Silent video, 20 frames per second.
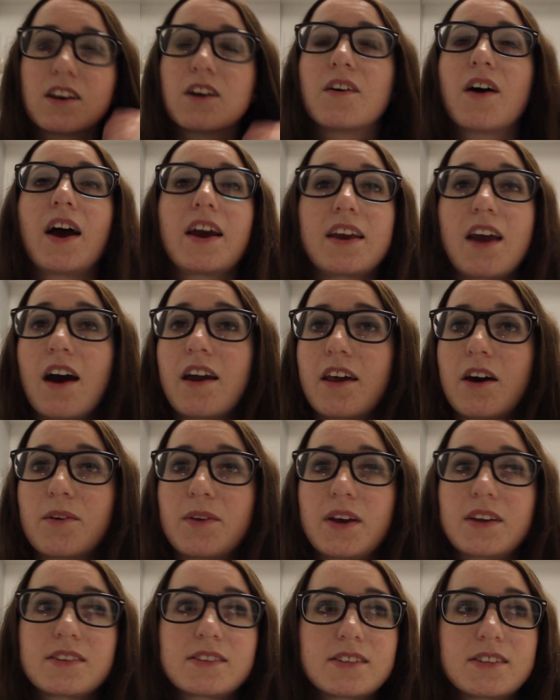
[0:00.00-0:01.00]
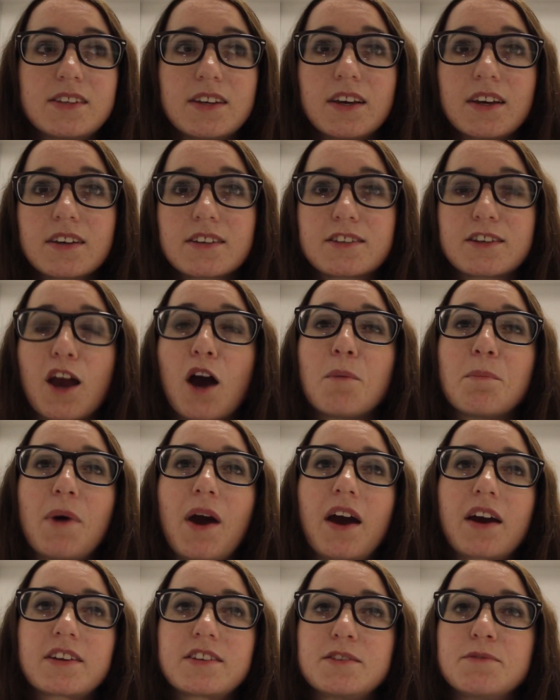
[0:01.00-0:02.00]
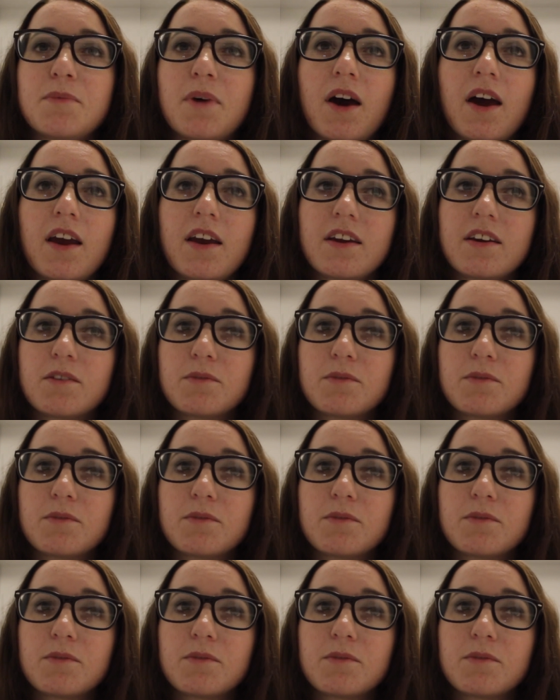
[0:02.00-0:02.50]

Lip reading: I got out at 6, got back to my